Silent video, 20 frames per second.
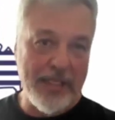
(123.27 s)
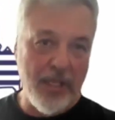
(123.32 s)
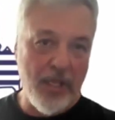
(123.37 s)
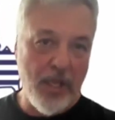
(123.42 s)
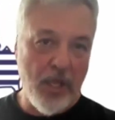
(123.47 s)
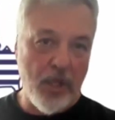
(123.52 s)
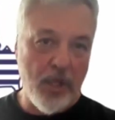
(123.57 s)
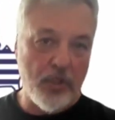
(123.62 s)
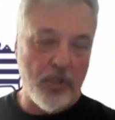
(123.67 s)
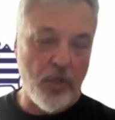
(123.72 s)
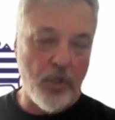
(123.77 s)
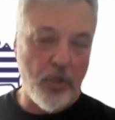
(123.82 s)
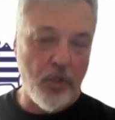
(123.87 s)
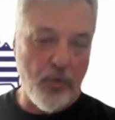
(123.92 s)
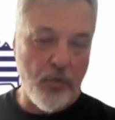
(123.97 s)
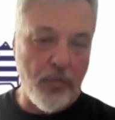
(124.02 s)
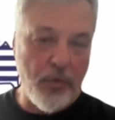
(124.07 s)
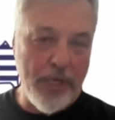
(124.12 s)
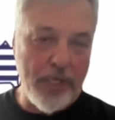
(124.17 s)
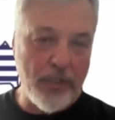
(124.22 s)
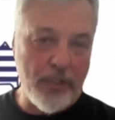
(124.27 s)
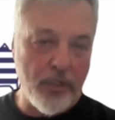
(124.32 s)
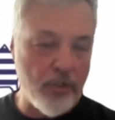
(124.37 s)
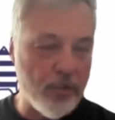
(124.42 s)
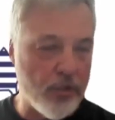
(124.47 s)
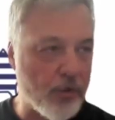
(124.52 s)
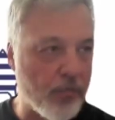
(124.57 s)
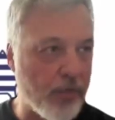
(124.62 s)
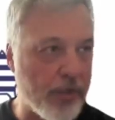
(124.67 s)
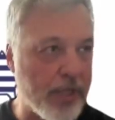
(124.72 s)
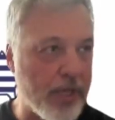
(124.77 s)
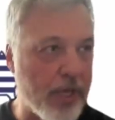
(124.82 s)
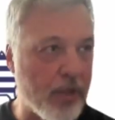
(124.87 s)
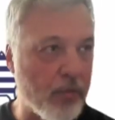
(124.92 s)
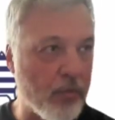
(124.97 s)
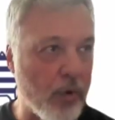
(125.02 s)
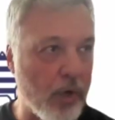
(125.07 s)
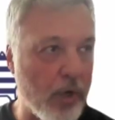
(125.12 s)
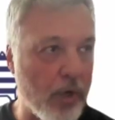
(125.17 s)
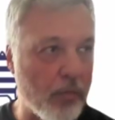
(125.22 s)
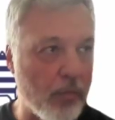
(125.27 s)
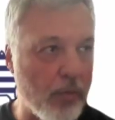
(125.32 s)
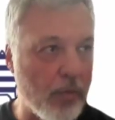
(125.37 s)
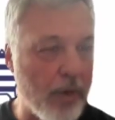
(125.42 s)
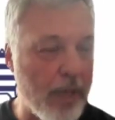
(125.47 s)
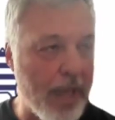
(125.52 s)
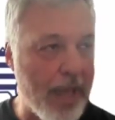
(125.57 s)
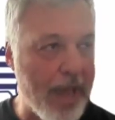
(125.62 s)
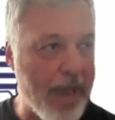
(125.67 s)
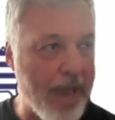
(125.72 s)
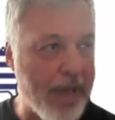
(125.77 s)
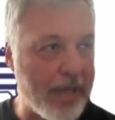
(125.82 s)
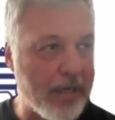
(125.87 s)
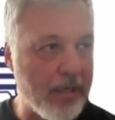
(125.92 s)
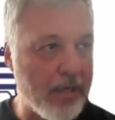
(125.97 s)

So you can register for the other one at